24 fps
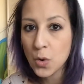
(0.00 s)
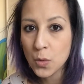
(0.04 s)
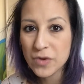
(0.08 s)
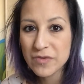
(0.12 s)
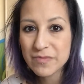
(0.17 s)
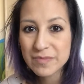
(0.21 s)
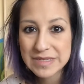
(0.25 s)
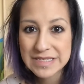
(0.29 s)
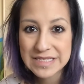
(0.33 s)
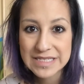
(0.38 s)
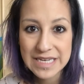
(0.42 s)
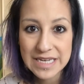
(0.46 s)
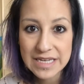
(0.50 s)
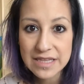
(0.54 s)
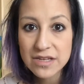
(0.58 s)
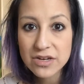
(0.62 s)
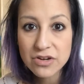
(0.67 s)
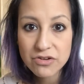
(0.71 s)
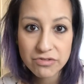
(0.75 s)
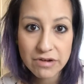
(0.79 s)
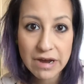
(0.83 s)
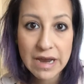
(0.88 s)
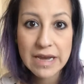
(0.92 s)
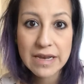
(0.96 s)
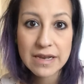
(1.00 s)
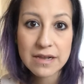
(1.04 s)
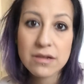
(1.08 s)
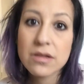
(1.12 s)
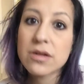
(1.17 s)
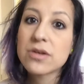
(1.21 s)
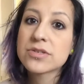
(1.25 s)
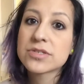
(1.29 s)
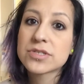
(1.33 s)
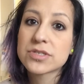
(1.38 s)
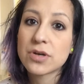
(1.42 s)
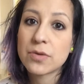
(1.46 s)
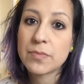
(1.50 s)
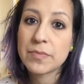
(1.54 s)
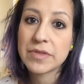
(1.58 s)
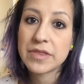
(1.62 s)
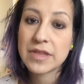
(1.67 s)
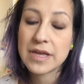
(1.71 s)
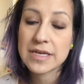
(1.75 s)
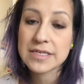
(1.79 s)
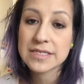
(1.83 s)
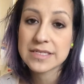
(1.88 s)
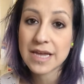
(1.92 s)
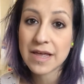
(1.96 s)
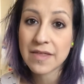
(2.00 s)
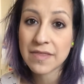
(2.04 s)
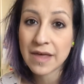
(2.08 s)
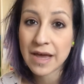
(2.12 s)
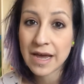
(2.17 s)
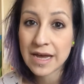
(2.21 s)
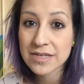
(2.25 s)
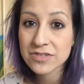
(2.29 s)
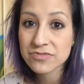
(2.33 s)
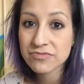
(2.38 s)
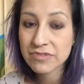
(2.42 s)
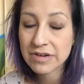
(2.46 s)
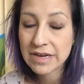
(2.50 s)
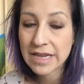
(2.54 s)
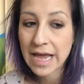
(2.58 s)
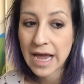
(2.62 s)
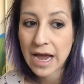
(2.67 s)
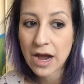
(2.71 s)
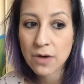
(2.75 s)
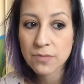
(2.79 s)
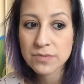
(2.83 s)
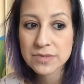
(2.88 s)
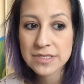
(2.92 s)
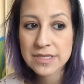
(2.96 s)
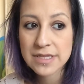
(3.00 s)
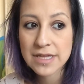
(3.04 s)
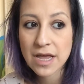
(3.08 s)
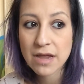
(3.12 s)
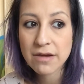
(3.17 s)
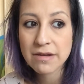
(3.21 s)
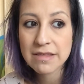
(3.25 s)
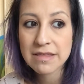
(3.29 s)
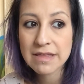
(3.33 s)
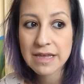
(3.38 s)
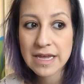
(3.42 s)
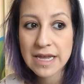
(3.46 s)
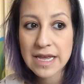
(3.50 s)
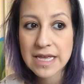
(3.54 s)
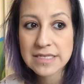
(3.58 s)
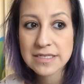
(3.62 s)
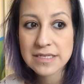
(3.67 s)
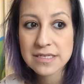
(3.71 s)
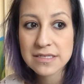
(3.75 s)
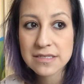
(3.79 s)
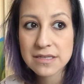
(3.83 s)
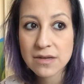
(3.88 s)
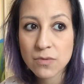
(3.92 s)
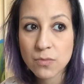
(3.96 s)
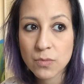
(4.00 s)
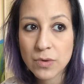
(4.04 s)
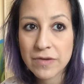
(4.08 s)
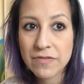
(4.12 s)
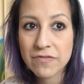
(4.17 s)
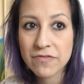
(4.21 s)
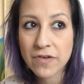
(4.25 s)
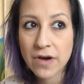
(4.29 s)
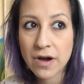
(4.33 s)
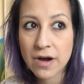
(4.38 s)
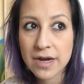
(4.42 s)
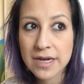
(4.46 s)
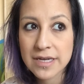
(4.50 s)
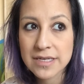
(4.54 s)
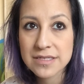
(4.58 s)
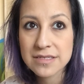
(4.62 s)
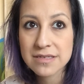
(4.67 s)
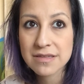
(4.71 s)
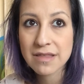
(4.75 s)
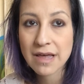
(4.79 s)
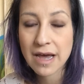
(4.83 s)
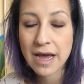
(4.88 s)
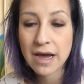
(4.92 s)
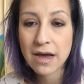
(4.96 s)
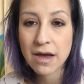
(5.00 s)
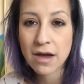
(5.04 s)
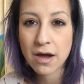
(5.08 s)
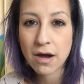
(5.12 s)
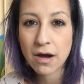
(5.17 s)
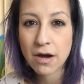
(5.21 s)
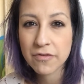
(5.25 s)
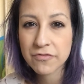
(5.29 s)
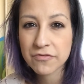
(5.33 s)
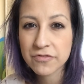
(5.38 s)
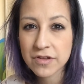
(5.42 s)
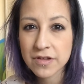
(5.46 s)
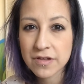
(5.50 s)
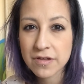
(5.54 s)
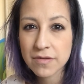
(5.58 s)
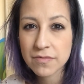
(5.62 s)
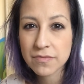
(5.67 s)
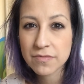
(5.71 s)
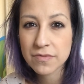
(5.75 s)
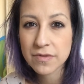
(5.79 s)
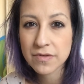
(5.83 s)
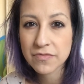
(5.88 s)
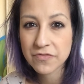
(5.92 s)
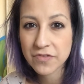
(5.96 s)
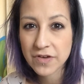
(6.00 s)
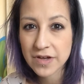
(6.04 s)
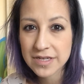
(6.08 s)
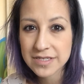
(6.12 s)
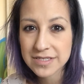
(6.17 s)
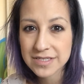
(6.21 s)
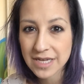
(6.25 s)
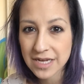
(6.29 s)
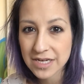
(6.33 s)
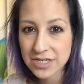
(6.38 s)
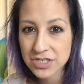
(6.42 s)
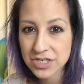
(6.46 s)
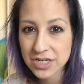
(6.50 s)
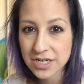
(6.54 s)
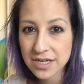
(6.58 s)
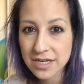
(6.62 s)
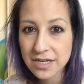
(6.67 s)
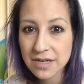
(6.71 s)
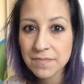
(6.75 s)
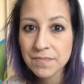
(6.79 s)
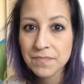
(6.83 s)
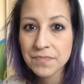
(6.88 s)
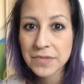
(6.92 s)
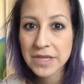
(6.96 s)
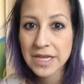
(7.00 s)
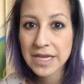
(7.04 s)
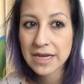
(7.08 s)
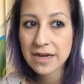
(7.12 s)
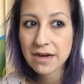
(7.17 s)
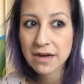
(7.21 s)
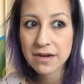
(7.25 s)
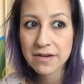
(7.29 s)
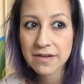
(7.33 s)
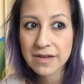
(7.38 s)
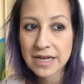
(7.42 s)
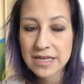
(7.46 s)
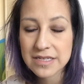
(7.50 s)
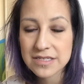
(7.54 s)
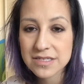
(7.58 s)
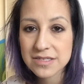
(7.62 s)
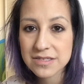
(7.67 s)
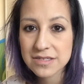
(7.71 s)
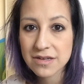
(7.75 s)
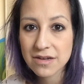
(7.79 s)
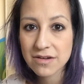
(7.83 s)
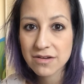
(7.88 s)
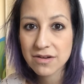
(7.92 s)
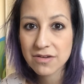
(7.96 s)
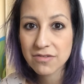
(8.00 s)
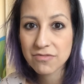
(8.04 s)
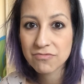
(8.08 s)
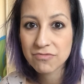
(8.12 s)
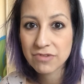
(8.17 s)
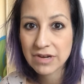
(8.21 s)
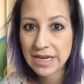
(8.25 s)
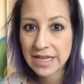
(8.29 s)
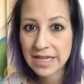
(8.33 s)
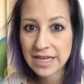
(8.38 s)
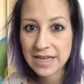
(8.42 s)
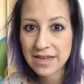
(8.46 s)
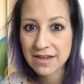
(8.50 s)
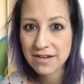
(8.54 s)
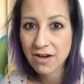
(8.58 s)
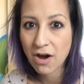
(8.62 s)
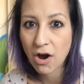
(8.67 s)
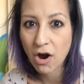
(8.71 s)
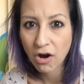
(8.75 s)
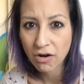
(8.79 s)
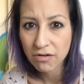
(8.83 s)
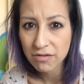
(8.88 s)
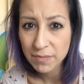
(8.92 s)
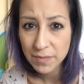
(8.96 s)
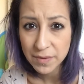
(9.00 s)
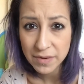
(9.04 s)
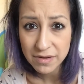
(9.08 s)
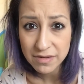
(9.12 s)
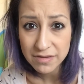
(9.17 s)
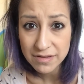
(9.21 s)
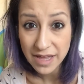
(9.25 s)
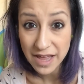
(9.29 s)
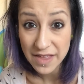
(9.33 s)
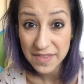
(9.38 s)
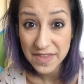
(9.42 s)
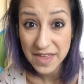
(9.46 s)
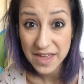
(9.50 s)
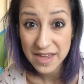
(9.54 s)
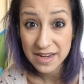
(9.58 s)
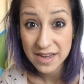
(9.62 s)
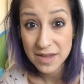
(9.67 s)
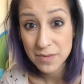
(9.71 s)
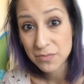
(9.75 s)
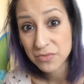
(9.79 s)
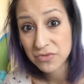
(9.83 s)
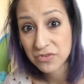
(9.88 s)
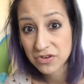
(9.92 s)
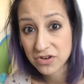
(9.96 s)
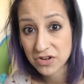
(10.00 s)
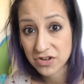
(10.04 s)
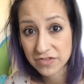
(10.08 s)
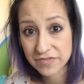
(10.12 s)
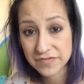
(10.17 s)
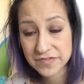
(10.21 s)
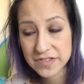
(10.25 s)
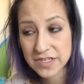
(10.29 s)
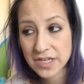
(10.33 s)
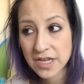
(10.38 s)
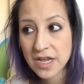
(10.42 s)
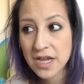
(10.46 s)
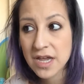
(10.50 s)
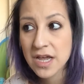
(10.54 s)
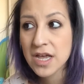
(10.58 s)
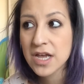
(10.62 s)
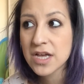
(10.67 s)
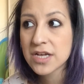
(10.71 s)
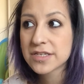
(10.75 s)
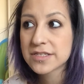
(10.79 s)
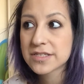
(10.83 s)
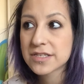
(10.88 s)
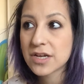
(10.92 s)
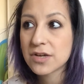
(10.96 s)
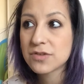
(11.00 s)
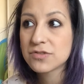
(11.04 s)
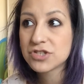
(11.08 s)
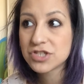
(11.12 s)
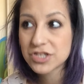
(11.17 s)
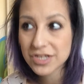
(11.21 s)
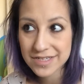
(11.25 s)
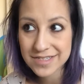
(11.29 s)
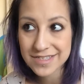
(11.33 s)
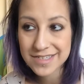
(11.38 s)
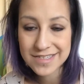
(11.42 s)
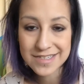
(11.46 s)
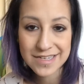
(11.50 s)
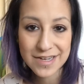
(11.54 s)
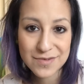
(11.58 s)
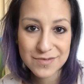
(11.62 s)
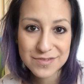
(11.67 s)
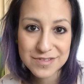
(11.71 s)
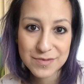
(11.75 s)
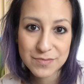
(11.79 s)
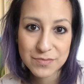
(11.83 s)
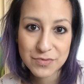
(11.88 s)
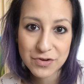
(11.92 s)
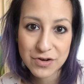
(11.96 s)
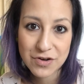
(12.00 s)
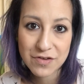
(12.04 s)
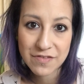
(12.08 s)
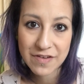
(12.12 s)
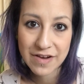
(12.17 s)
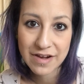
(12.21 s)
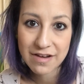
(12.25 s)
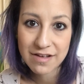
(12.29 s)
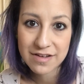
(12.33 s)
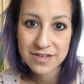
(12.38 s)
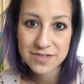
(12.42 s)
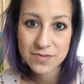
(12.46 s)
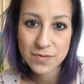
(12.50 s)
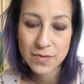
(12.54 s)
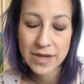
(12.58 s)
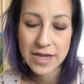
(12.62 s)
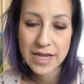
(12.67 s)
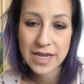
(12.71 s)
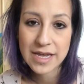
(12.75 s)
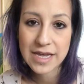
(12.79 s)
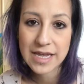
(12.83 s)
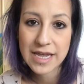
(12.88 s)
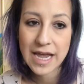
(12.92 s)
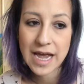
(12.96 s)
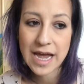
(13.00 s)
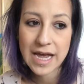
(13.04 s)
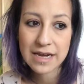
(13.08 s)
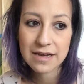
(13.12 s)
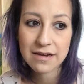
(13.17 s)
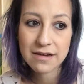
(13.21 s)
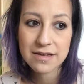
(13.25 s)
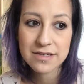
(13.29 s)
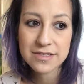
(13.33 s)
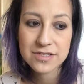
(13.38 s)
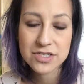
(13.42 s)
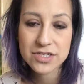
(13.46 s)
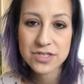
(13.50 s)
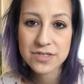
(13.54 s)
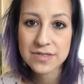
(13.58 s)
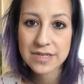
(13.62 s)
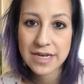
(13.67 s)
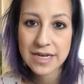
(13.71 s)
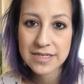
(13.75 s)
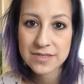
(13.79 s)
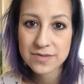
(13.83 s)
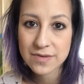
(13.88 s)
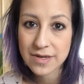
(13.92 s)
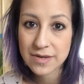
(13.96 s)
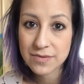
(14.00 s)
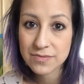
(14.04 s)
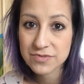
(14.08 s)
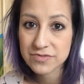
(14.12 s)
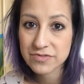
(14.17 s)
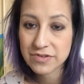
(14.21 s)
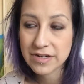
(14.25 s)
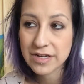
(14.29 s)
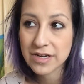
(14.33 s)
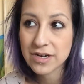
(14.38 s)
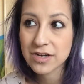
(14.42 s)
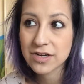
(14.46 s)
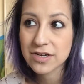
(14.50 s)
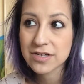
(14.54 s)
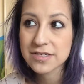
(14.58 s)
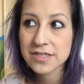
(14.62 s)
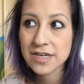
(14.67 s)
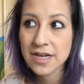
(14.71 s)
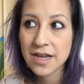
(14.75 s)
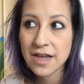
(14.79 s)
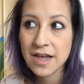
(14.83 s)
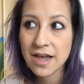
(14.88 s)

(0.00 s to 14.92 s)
We've been seeing the cranial osteopathist, and that has really helped. The only thing is that we find that after the first session, he kind of gets really horrible and then improves. So just as he was improving last week, he had like 2 days where he was really good.